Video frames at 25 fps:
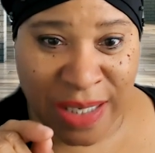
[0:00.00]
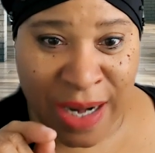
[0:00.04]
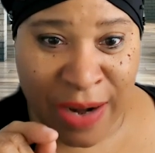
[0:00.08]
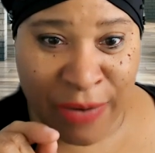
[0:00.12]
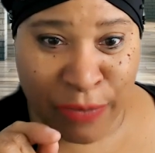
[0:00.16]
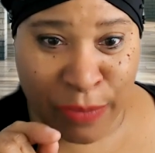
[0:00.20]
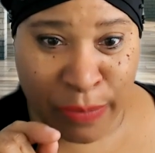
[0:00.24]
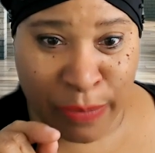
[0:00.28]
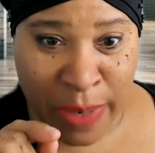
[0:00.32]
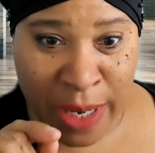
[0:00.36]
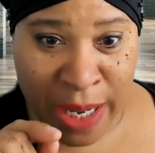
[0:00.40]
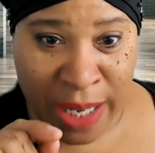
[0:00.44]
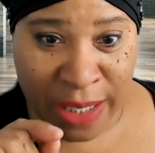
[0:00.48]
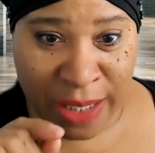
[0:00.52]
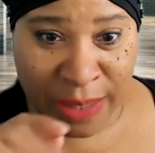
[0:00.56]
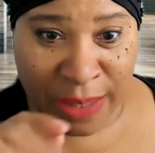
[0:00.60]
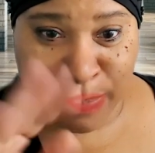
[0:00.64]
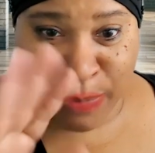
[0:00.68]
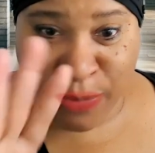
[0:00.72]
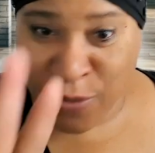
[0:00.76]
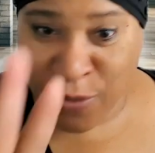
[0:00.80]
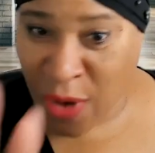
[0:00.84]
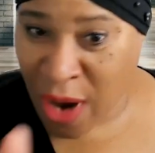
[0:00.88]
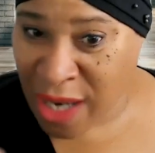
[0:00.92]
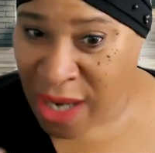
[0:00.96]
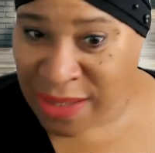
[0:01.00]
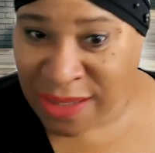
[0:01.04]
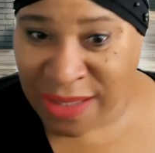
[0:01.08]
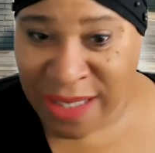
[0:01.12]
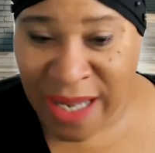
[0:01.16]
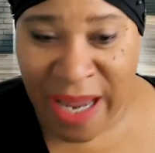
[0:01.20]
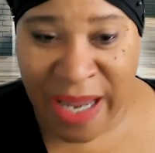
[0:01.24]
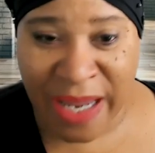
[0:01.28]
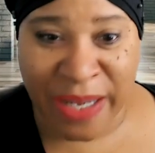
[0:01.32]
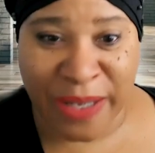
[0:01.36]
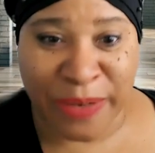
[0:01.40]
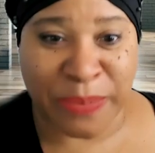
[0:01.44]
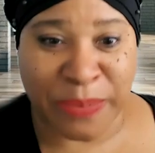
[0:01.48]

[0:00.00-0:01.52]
everybody, before I say